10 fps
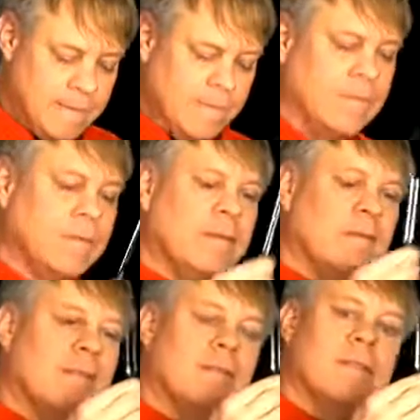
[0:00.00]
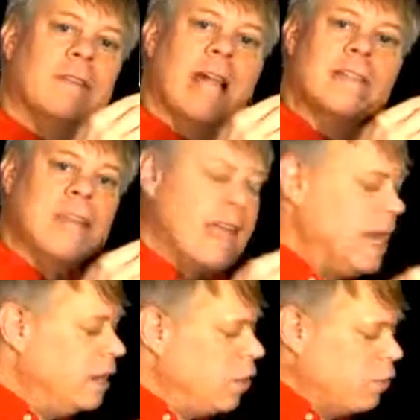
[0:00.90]
That's an
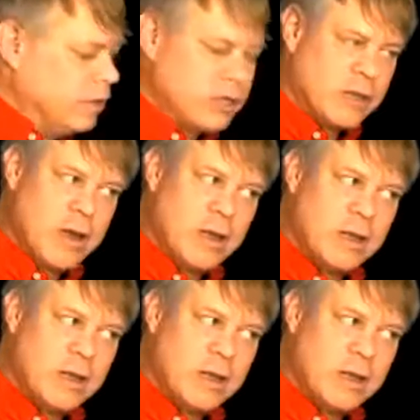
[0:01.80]
A note when struck.